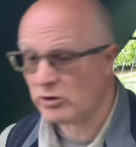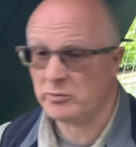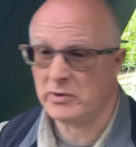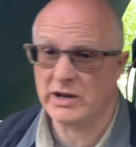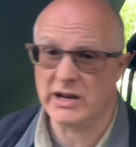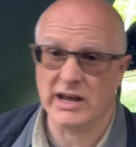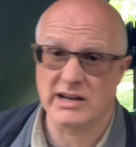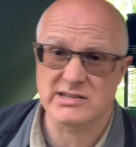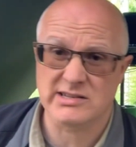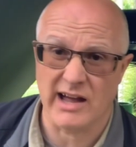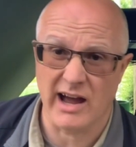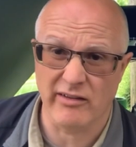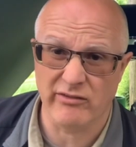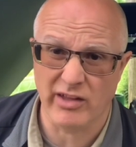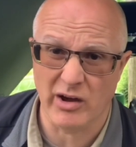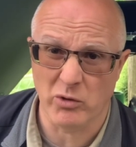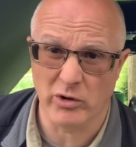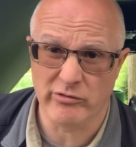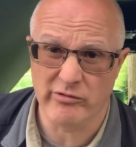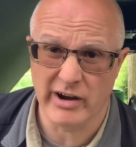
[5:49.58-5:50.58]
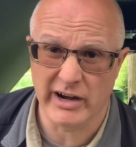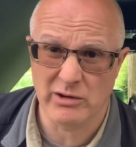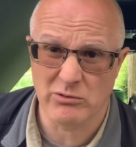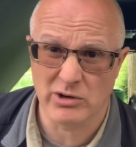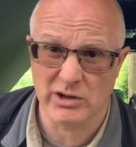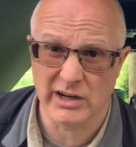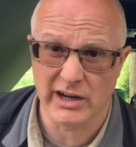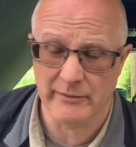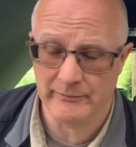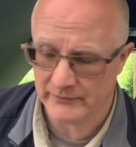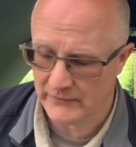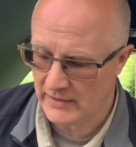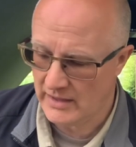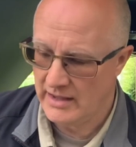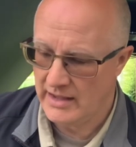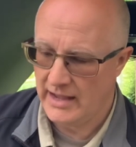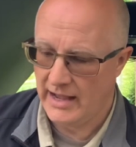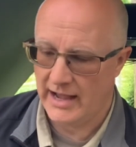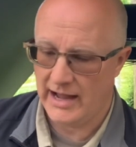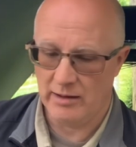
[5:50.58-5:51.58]
have been nice to have that one ready, wouldn't it?
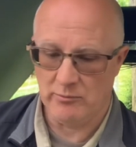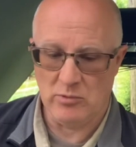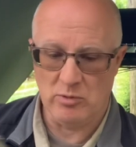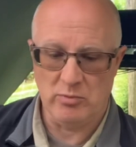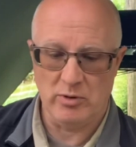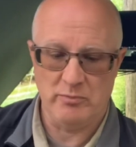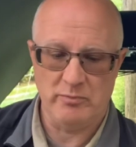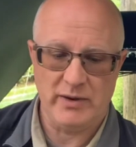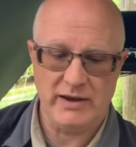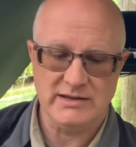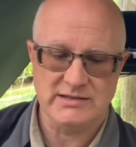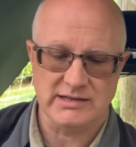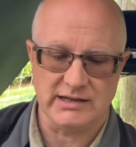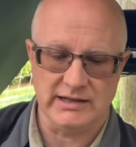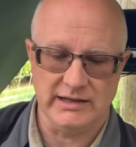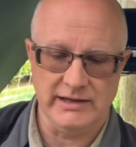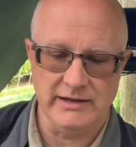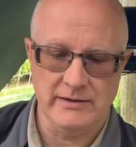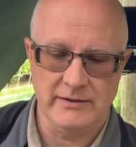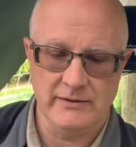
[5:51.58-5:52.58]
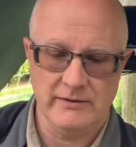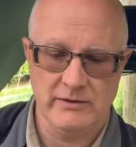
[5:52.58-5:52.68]
But basically,